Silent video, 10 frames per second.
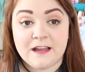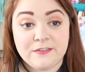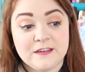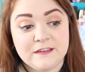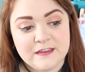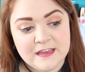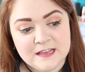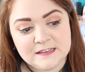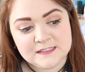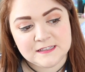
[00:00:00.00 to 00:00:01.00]
I think that
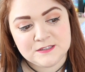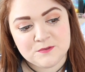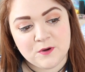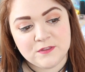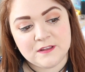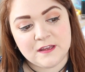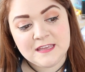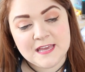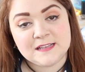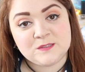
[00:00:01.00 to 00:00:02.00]
his is the one
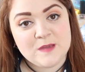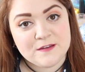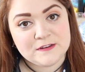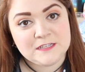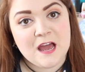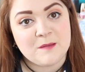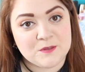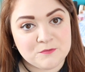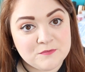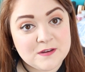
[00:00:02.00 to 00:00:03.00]
that gets me every time
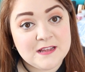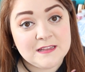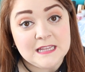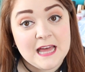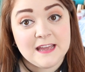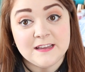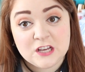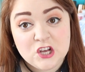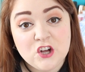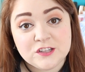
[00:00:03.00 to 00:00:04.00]
that really
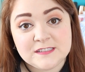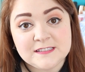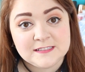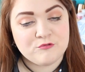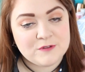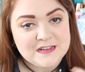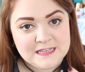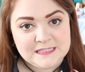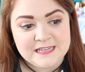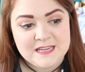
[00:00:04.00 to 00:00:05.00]
like cuts
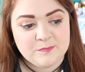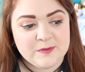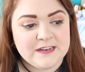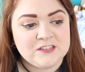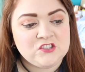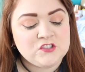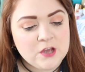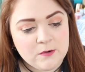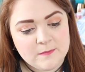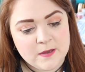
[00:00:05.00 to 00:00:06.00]
really deep and is
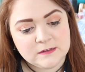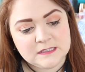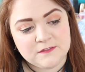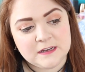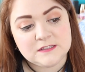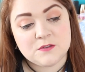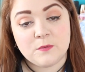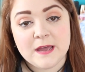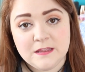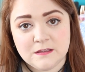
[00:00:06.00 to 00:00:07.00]
so emotive and it's the
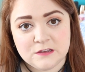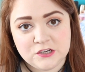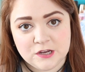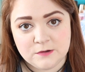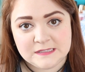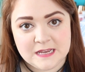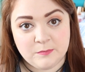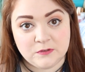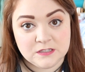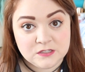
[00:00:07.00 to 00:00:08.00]
way that the show is
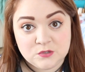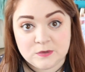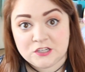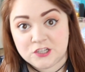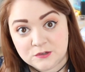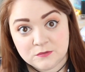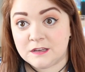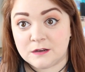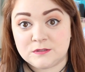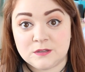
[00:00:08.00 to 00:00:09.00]
able to switch you,
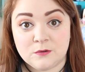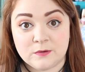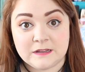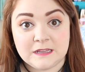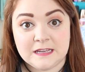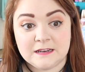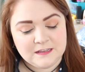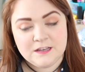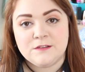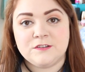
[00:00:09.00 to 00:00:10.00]
you know, so quickly and,
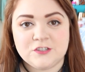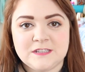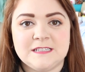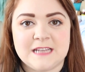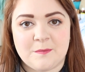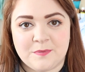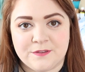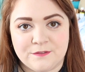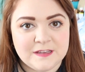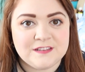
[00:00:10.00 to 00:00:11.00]
you know, just the depth
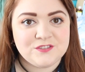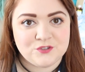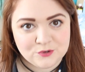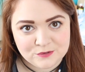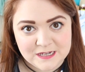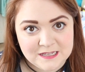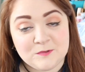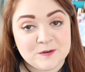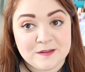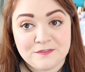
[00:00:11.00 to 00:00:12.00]
of his story.
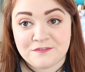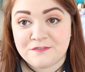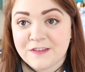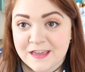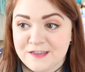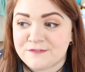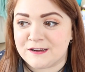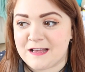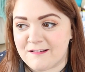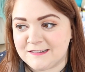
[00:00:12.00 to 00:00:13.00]
One of my
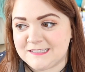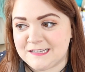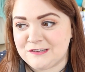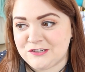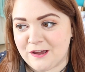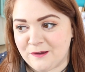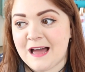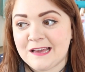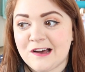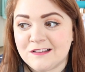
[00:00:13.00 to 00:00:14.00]
favourite characters in the show.
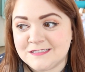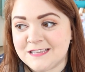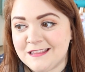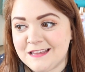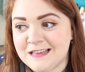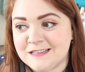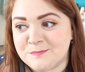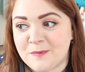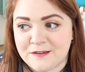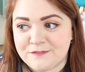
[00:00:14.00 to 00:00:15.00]
I can't say that he's
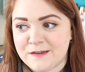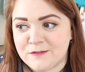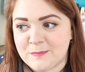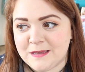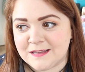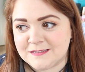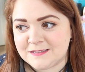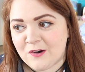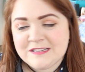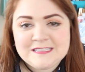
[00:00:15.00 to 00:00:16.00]
my favourite
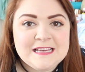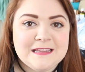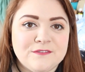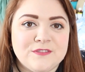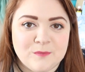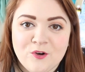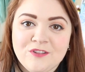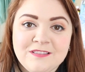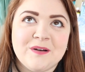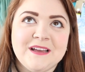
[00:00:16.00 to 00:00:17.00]
because, honestly, I love them
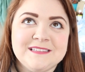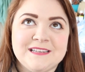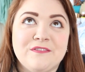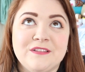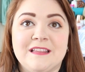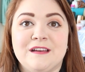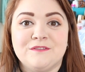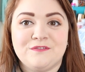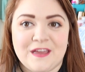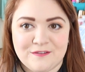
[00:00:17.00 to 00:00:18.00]
all, but he's definitely, like,
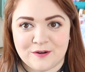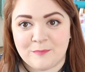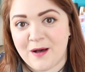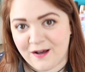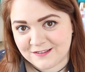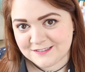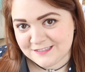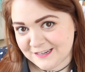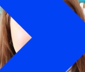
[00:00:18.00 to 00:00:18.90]
favourite parts, you